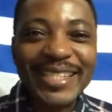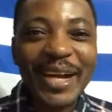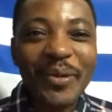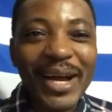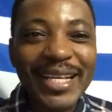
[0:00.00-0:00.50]

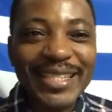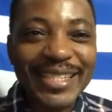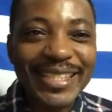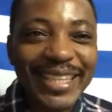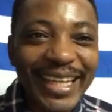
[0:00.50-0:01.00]
The ones.
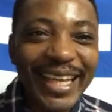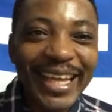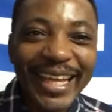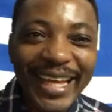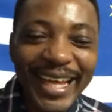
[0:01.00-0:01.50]

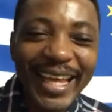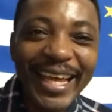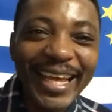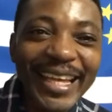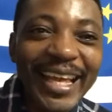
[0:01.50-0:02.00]

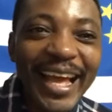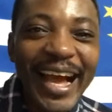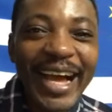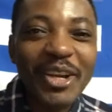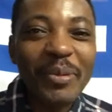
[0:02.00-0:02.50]

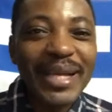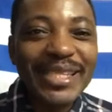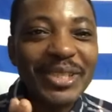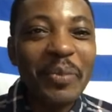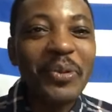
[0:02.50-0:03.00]
I never
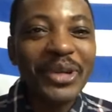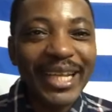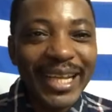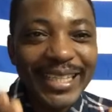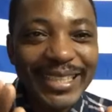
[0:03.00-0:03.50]
see some
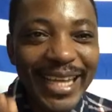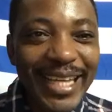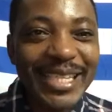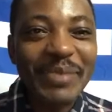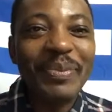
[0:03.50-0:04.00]
poet and
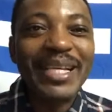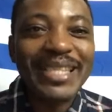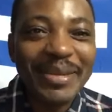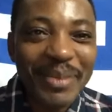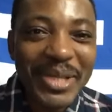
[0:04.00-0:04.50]
childish past
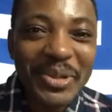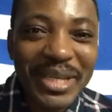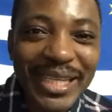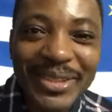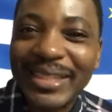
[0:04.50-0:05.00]

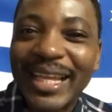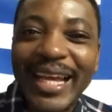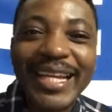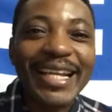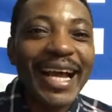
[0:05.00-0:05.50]
Ambazonia.
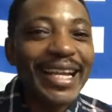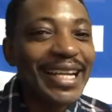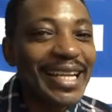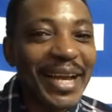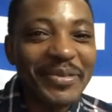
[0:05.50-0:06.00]
Sometimes I
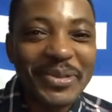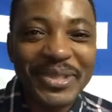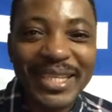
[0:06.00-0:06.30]
love to